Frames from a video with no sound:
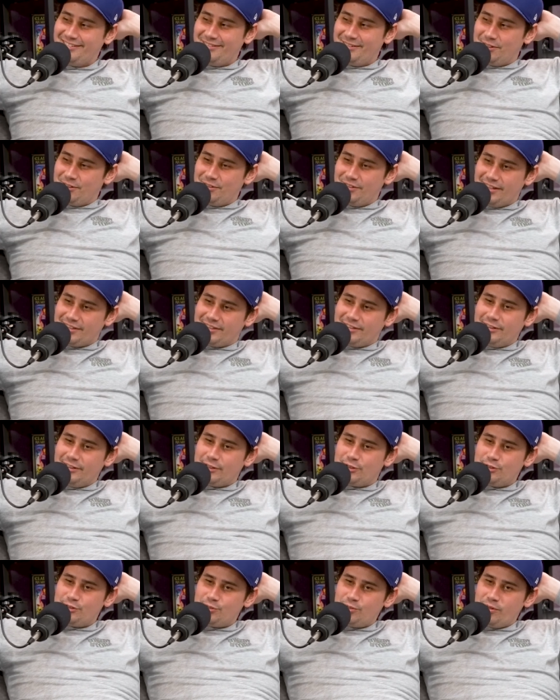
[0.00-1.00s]
you go to like the
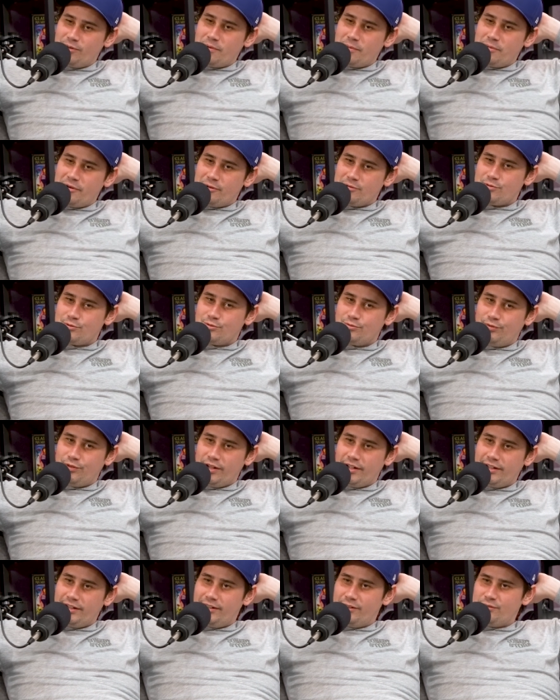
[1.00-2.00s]
liquor store I remember i was
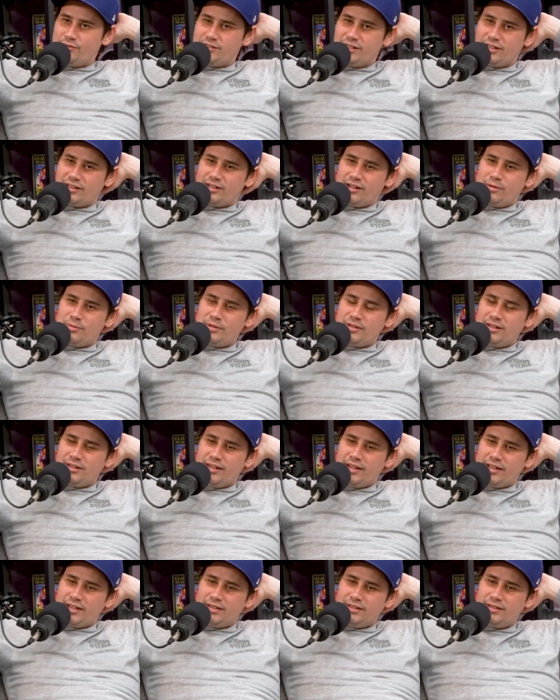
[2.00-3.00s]
flying and i was like i'm gonna get
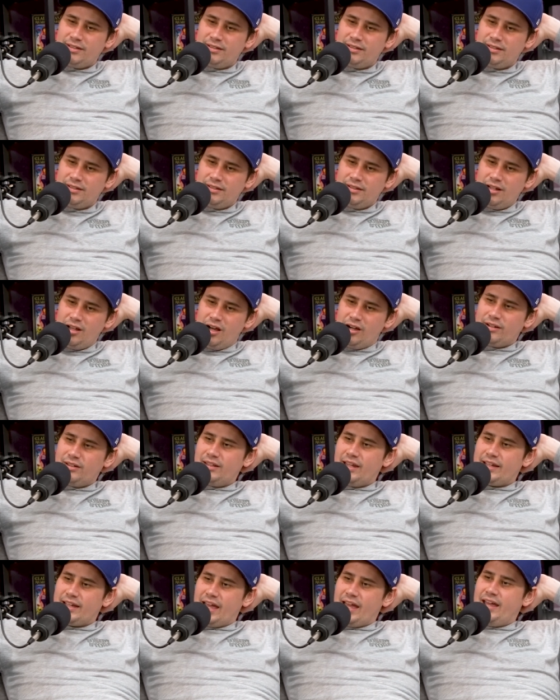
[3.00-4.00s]
like i'll get
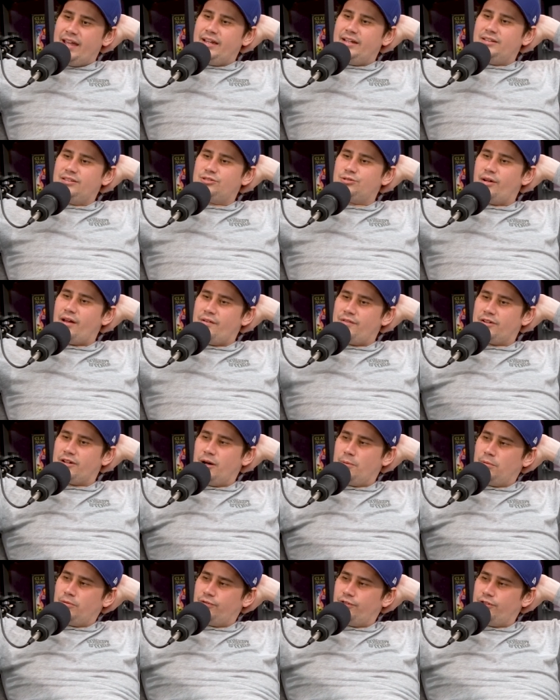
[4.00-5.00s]
like eight so i have a
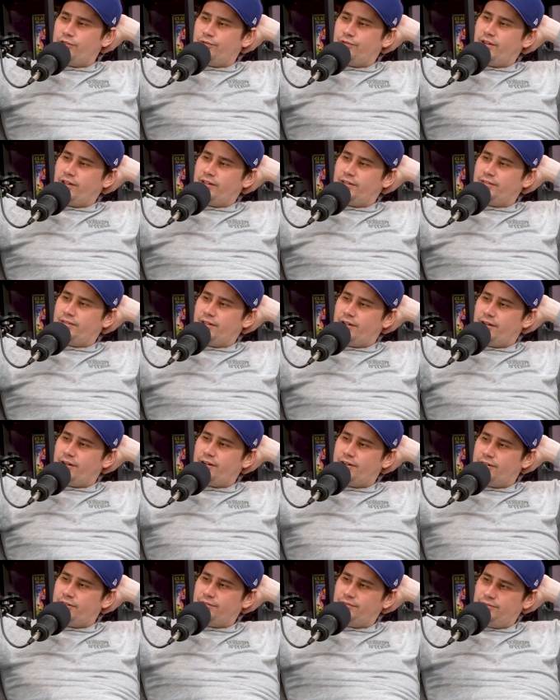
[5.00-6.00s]
couple for the flight
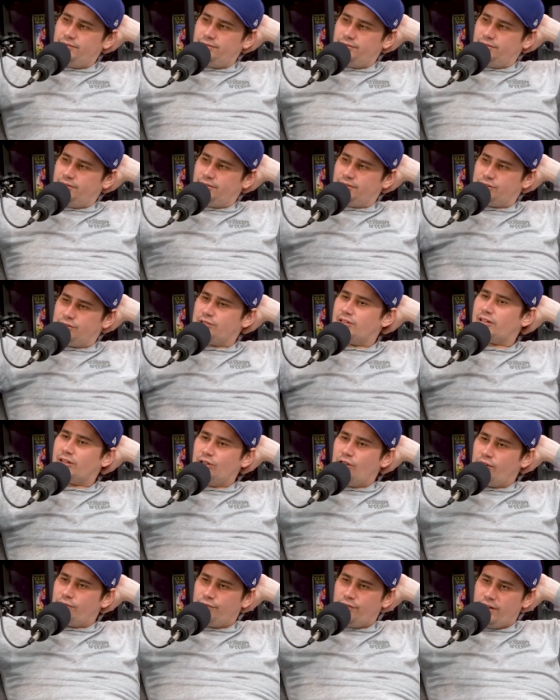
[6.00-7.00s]
there because it's like a
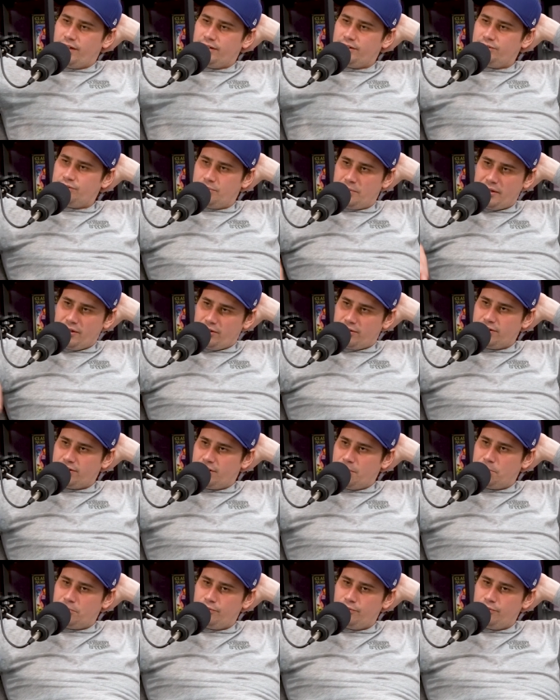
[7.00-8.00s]
long flight i'm like i'll get a
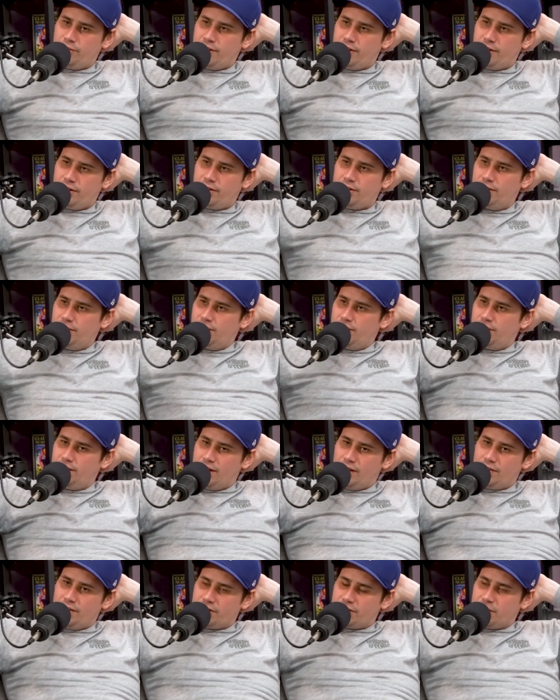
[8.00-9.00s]
couple for there
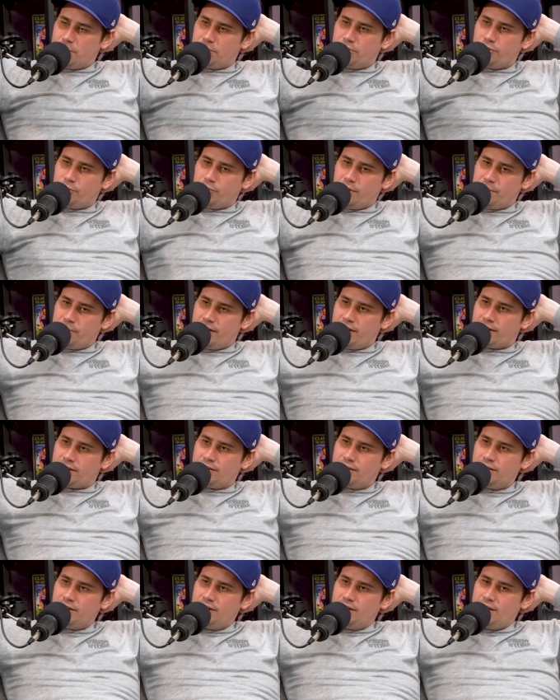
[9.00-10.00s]
and then a couple for the way
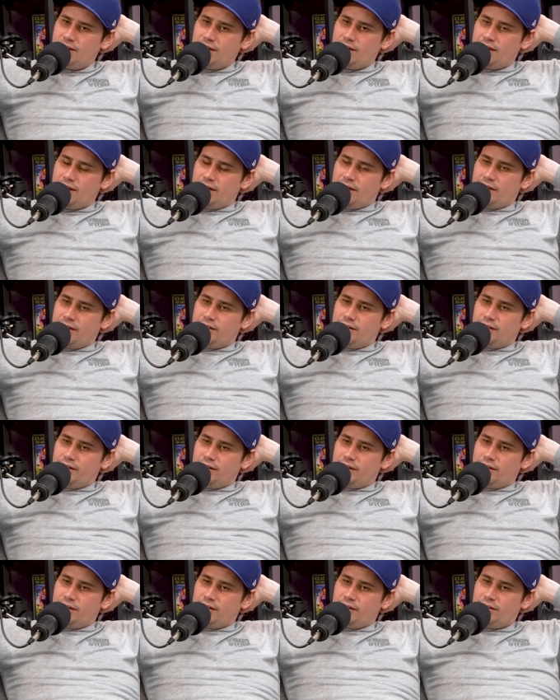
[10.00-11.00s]
back and
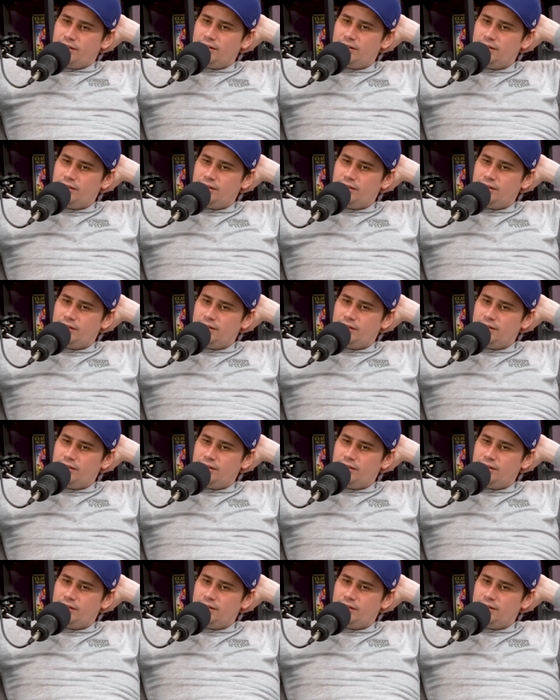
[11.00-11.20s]
uh